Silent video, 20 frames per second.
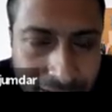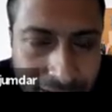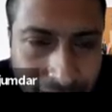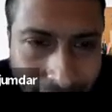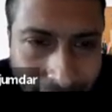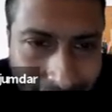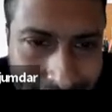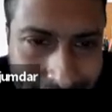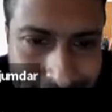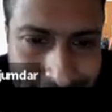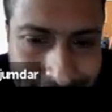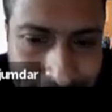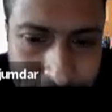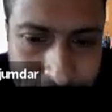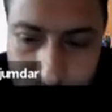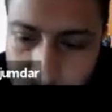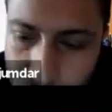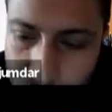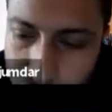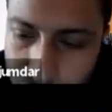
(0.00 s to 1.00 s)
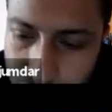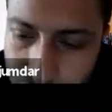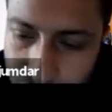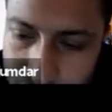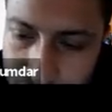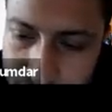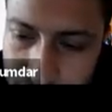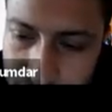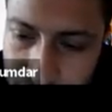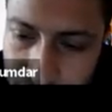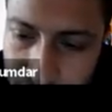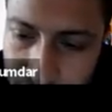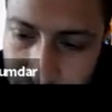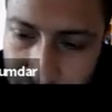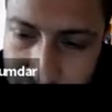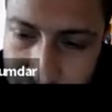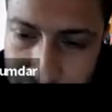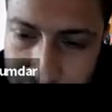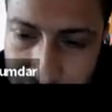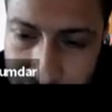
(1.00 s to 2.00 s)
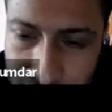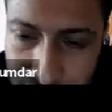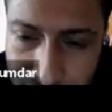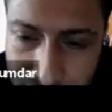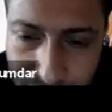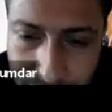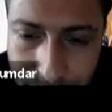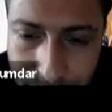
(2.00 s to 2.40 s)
has these two significance. Okay.